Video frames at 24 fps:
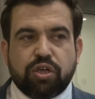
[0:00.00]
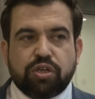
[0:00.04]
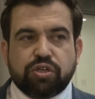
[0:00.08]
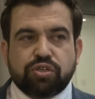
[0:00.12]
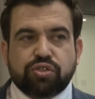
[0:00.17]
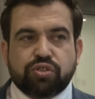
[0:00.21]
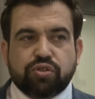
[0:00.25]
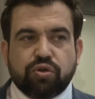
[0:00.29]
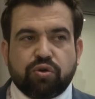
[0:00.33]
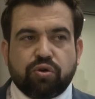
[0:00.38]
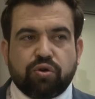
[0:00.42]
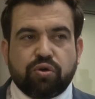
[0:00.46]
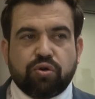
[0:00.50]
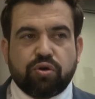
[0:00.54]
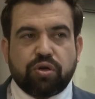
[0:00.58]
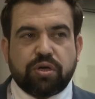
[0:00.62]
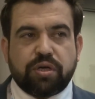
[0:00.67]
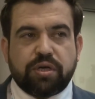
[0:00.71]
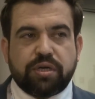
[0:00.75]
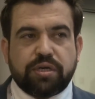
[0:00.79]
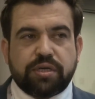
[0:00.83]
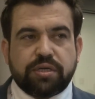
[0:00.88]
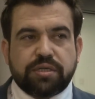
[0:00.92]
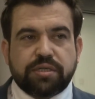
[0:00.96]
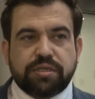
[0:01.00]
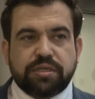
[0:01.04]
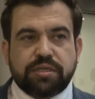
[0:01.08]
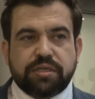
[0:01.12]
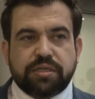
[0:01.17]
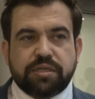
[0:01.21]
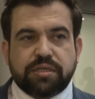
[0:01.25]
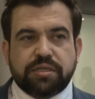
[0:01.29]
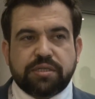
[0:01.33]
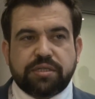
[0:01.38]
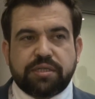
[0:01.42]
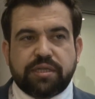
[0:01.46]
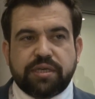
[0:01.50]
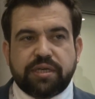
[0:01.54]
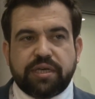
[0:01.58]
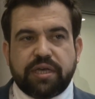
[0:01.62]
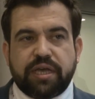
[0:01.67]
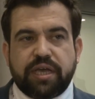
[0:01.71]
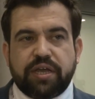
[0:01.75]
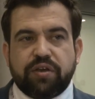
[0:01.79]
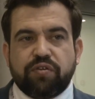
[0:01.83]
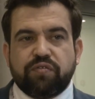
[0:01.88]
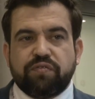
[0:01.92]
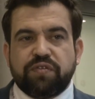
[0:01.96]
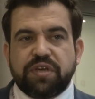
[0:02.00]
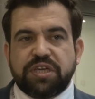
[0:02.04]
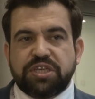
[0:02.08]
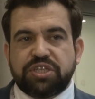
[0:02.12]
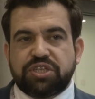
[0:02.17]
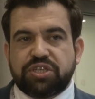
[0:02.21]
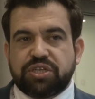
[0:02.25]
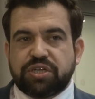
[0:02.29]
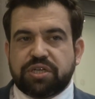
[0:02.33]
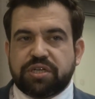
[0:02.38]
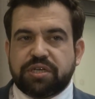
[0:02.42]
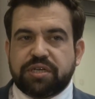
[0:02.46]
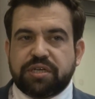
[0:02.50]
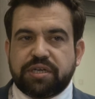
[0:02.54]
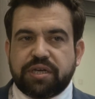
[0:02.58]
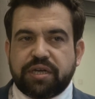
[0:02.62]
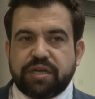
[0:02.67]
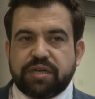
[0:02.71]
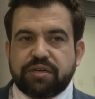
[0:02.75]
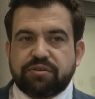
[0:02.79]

So uh, the innovation,